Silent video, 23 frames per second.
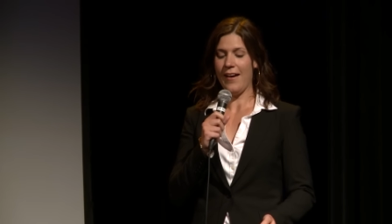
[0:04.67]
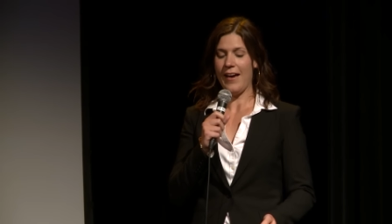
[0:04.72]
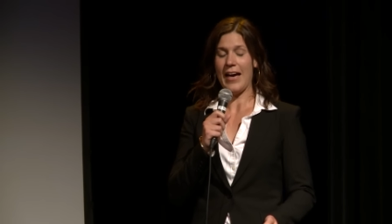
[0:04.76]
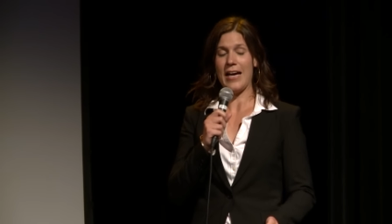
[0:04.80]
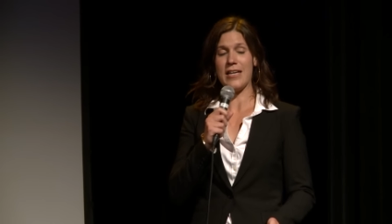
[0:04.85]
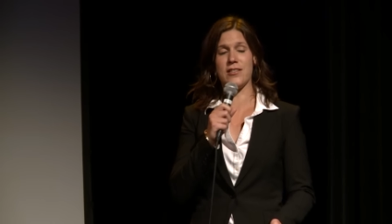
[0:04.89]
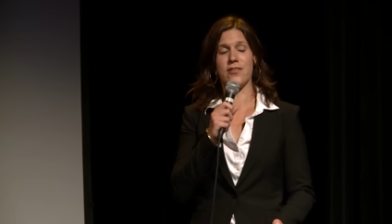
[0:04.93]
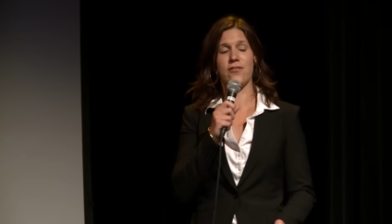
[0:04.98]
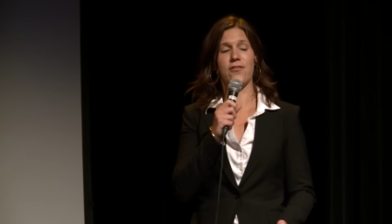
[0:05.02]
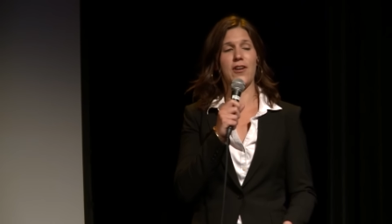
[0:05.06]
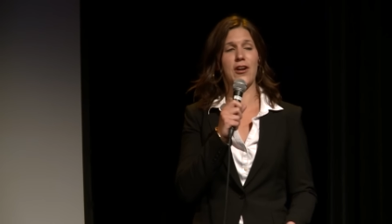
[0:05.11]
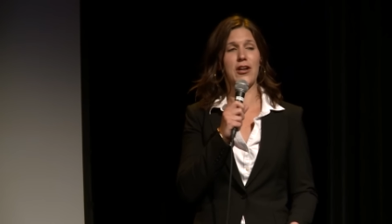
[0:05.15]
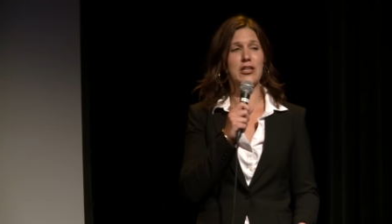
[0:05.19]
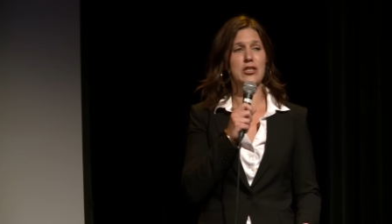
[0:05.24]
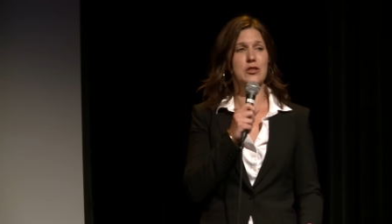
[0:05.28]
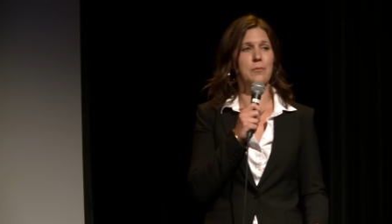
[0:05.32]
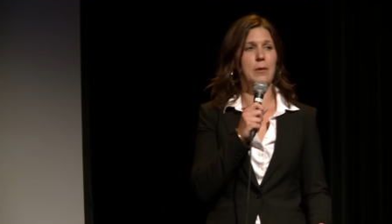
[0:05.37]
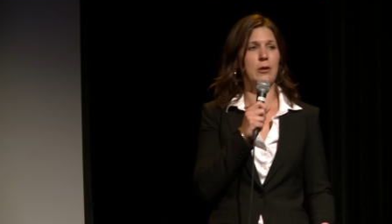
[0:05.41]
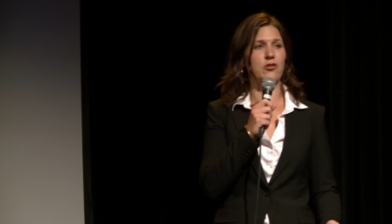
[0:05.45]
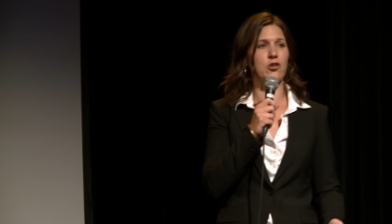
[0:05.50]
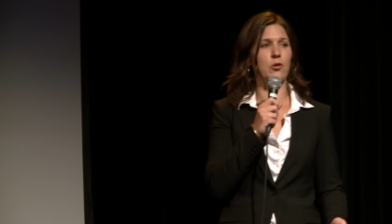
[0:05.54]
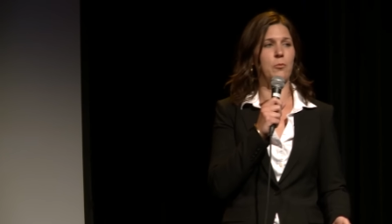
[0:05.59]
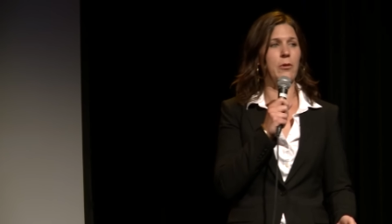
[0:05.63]
has a very
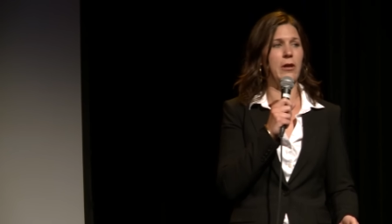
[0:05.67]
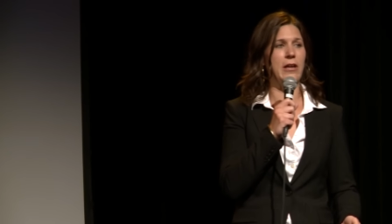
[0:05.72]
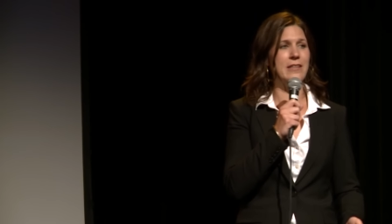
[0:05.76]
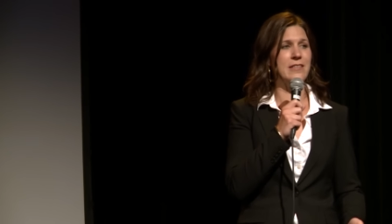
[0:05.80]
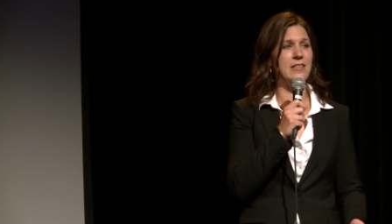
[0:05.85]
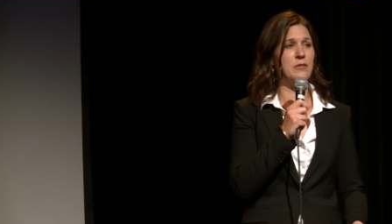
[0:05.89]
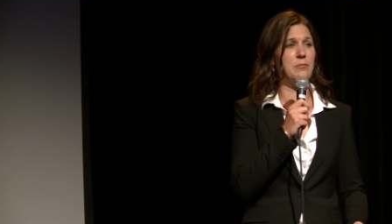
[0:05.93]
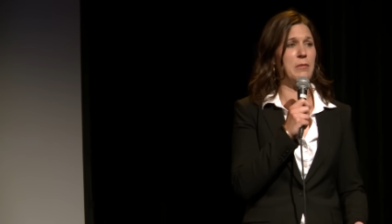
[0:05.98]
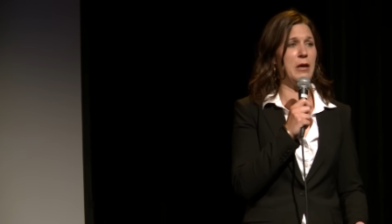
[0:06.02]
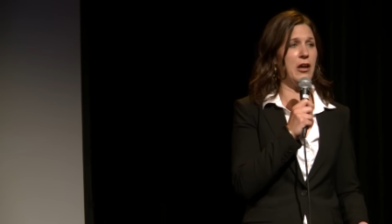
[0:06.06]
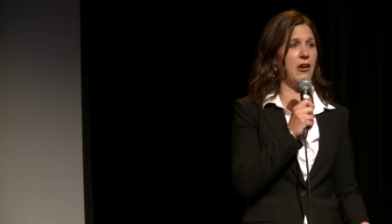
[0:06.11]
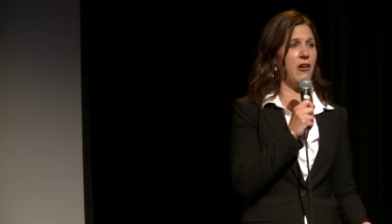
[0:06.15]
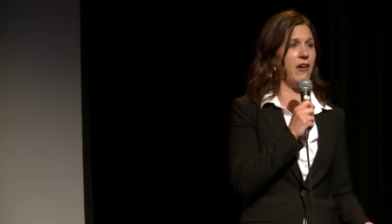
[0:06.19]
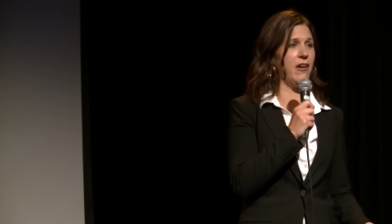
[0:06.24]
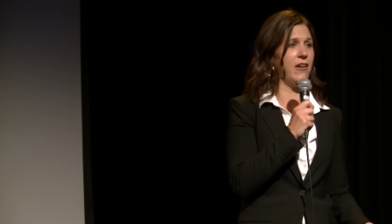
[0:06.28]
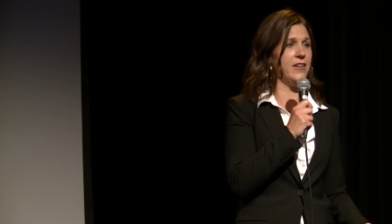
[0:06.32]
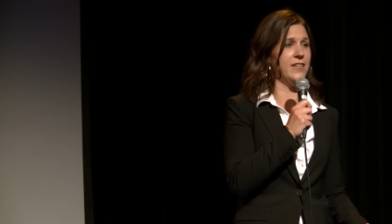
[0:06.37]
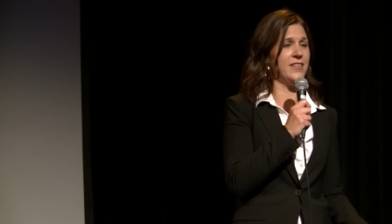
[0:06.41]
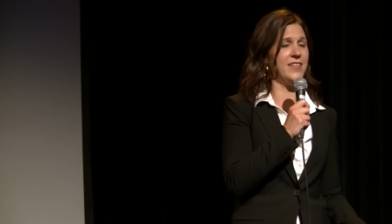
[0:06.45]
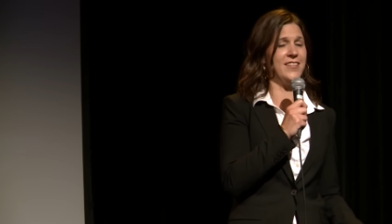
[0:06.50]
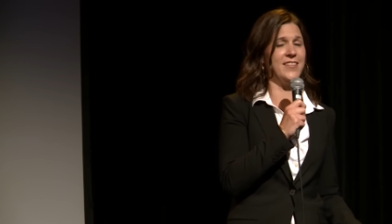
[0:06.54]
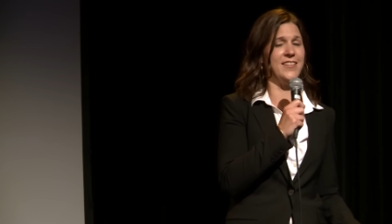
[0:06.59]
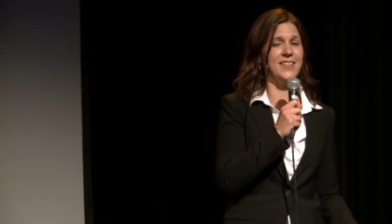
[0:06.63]
special place in my
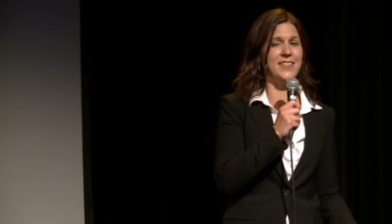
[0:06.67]
heart.